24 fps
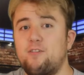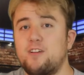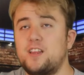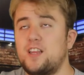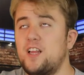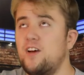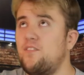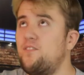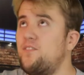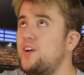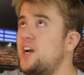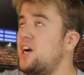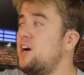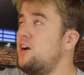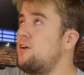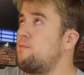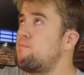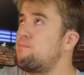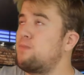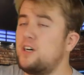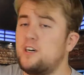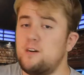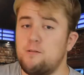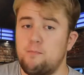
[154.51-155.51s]
with the very
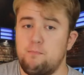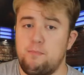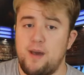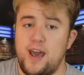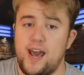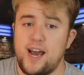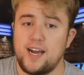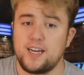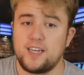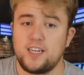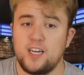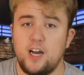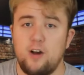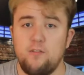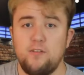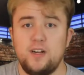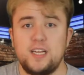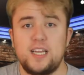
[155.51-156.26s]
first matchup.